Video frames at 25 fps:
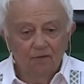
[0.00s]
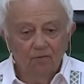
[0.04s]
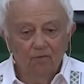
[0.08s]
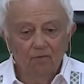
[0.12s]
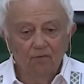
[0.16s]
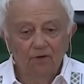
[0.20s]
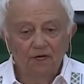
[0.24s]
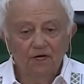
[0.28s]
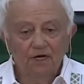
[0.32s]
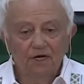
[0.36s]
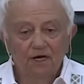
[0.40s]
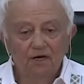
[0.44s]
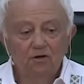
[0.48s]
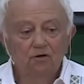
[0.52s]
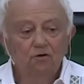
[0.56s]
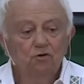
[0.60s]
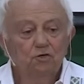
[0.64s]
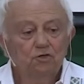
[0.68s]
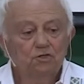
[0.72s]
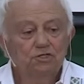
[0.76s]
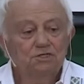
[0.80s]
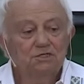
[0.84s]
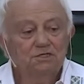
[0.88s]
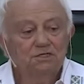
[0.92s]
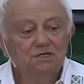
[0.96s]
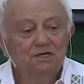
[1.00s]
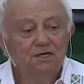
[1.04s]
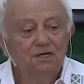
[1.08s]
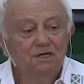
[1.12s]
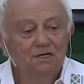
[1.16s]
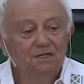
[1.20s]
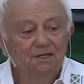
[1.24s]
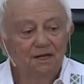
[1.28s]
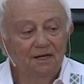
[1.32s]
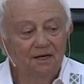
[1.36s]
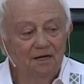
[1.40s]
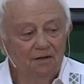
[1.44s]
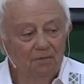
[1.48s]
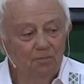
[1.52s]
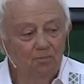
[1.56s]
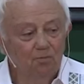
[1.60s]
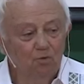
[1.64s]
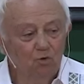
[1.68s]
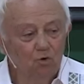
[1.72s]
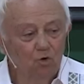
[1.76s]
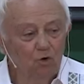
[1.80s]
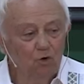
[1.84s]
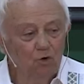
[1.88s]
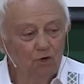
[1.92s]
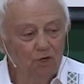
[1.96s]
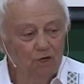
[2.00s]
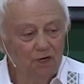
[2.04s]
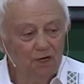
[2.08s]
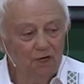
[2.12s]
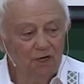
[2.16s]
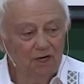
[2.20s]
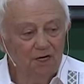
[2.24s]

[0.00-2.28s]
we cannot see it anymore